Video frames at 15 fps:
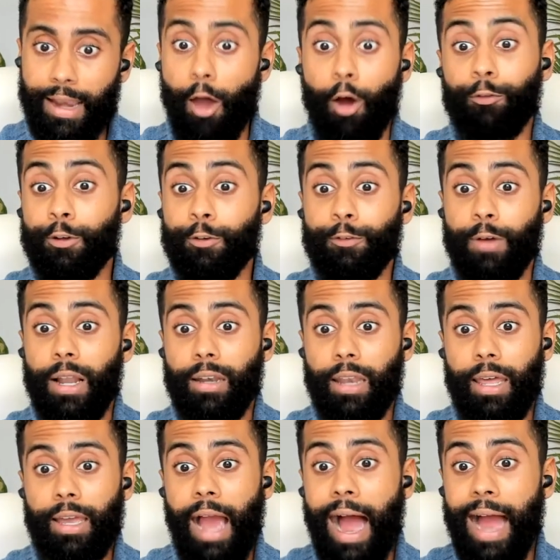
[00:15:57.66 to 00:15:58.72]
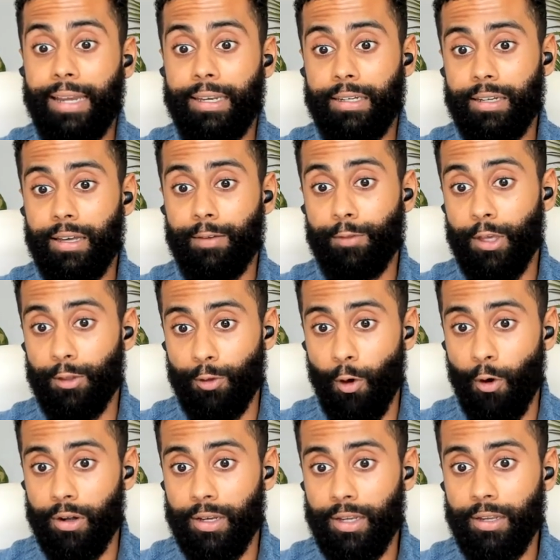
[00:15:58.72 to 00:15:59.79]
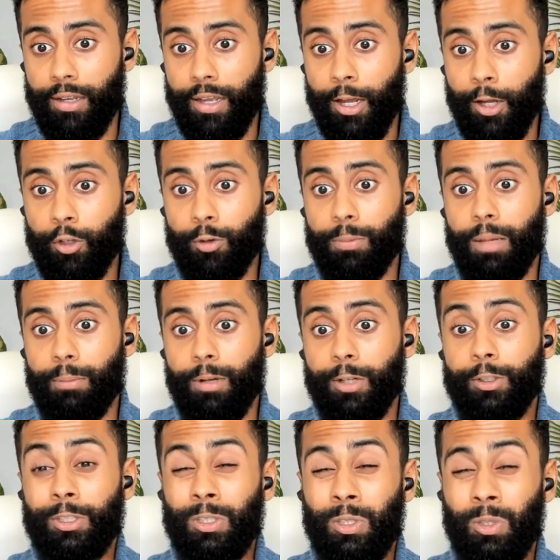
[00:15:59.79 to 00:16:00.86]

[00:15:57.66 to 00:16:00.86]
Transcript: And I often felt like I didn't have the authority to be able